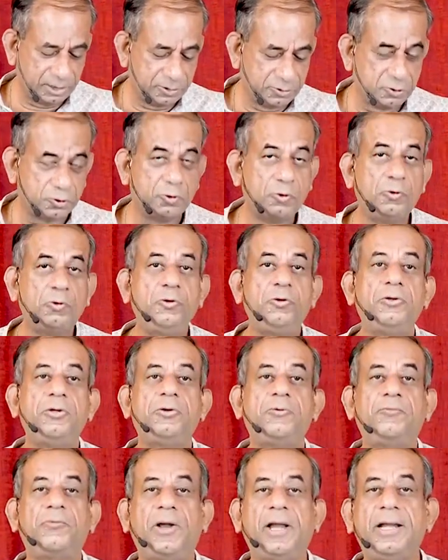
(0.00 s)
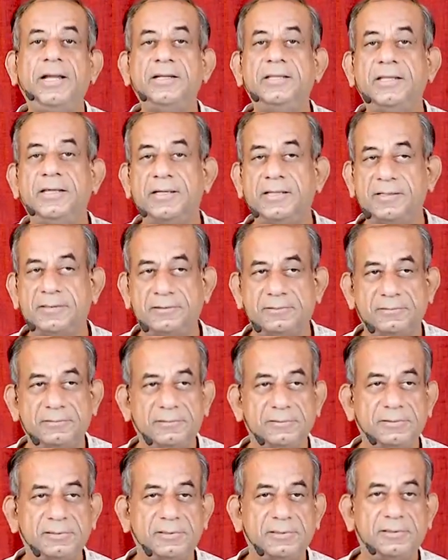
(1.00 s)
So, who do you find there?
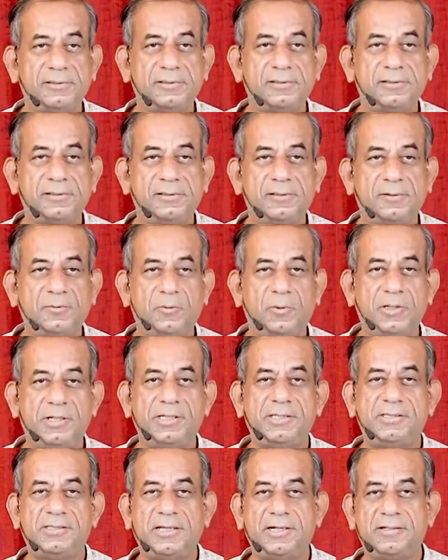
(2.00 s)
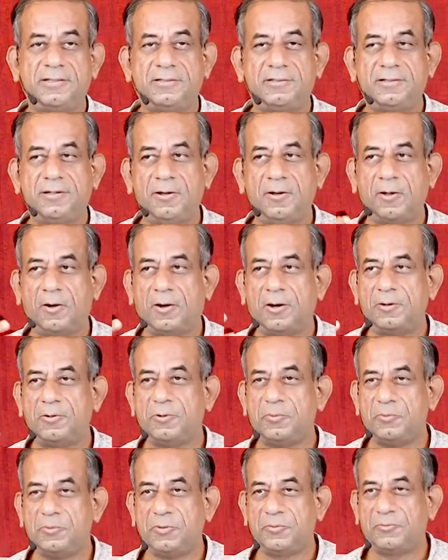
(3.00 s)
What is that Lord
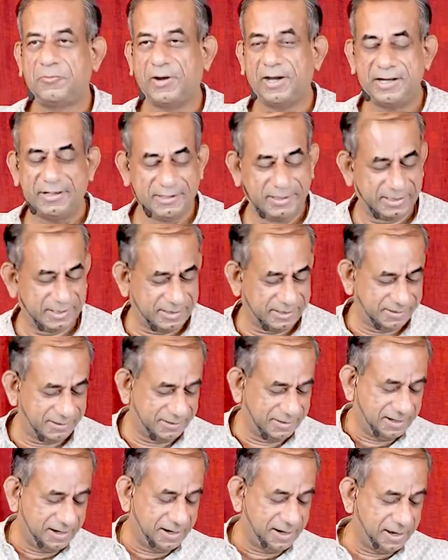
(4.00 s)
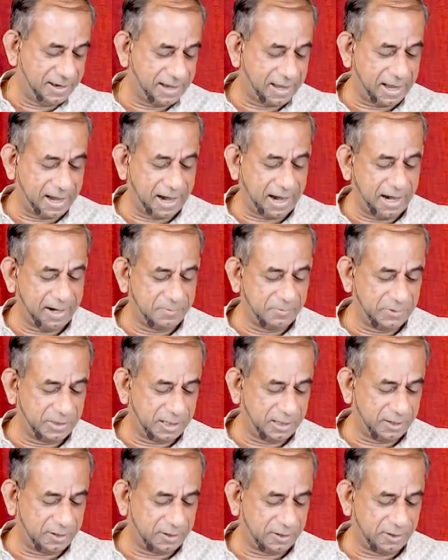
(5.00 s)
whom you find there? I am
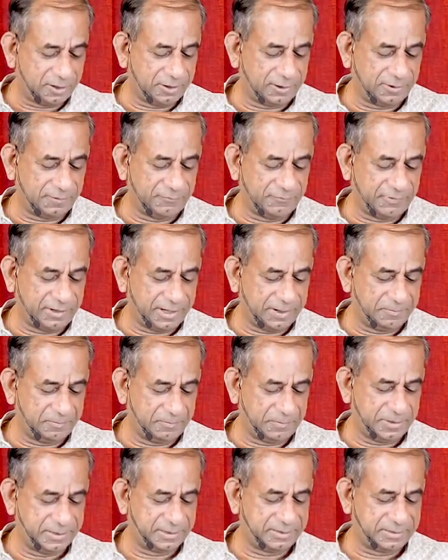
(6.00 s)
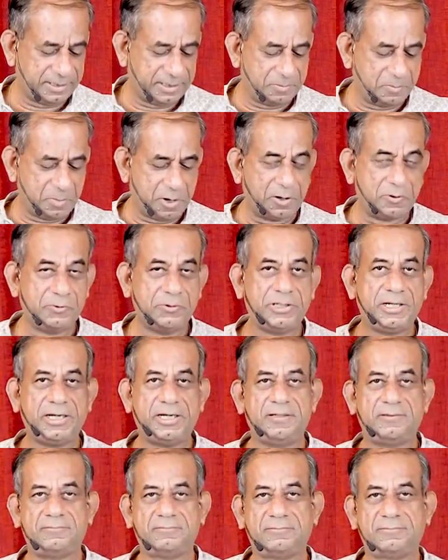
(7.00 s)
the Lord of tempest and
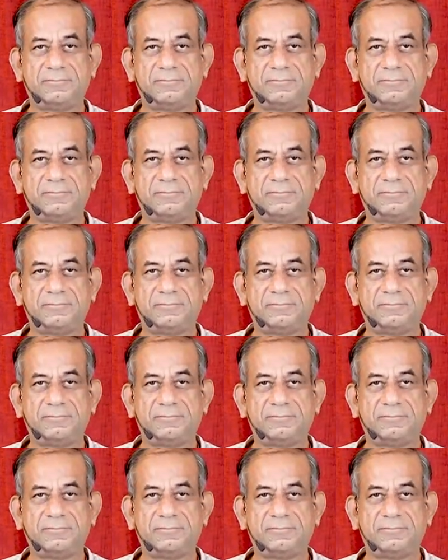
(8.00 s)
mountain.